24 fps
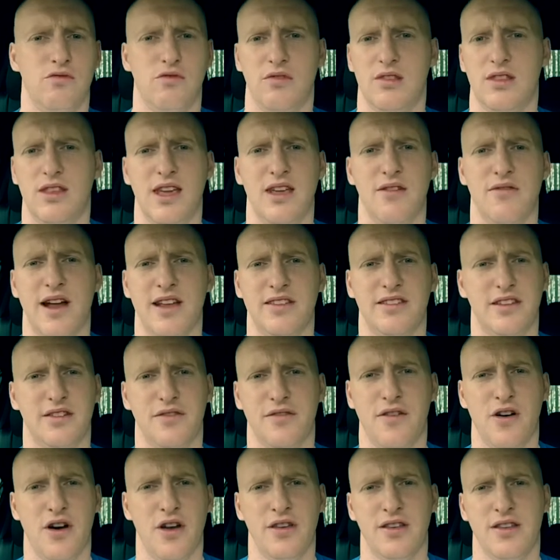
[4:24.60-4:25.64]
D-res is
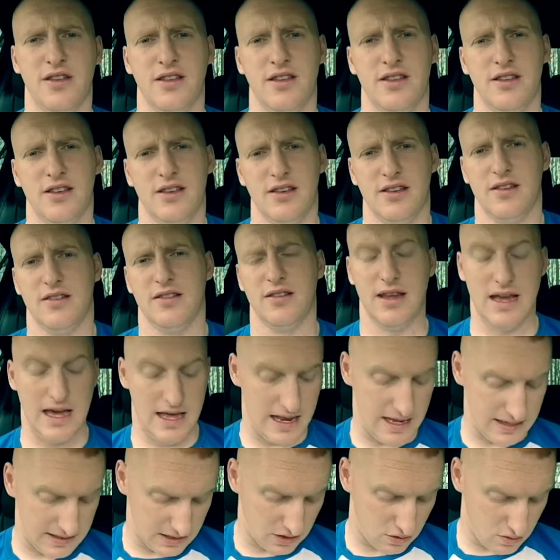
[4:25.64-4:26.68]
fine. So yeah,
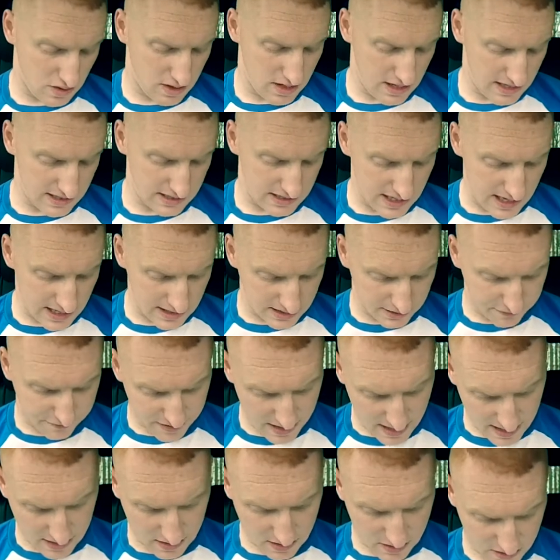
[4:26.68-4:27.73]
that's the answer for
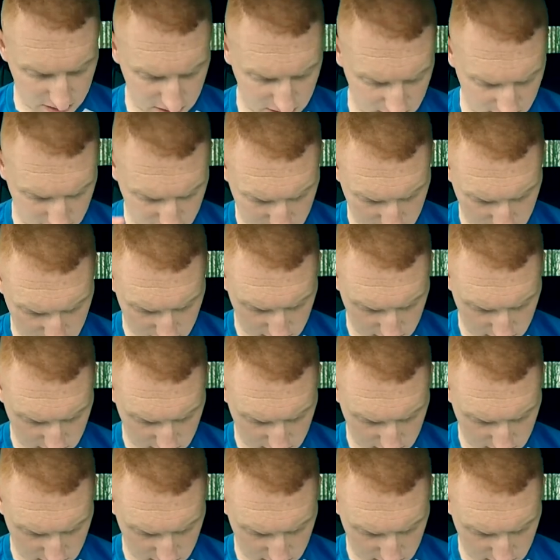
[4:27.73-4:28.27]
that, guys.